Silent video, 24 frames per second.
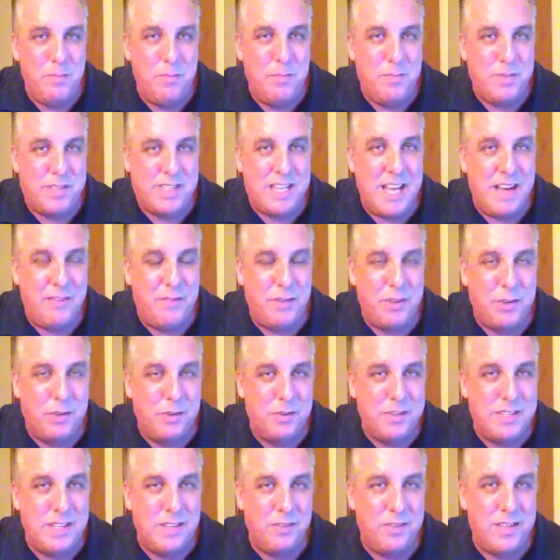staff at the
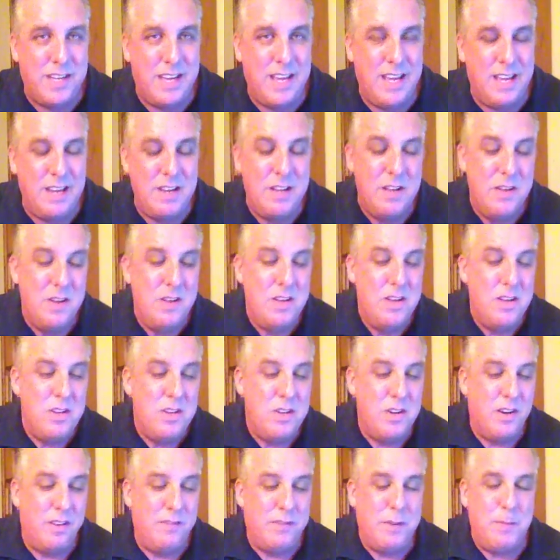Hotel Dan,
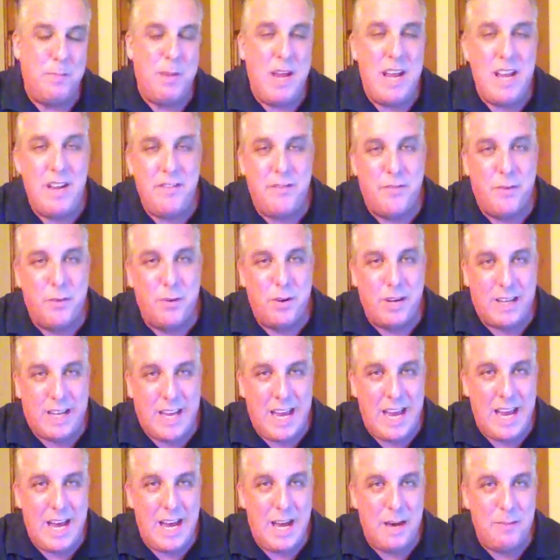you'll have to pay for a
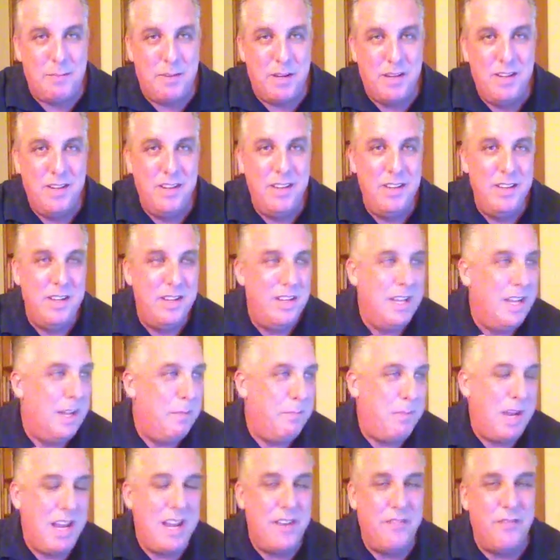cab
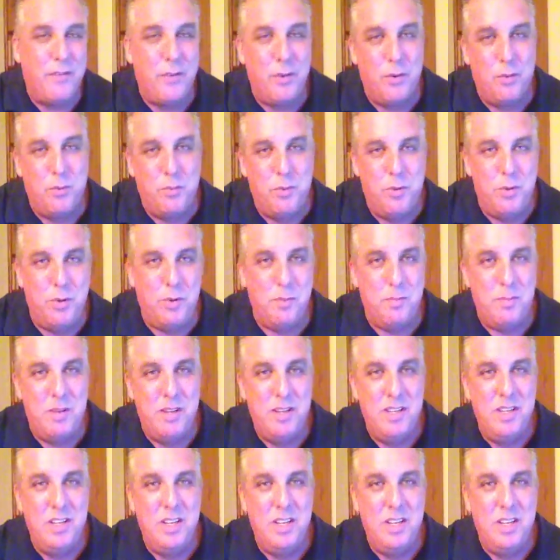and pay for a room.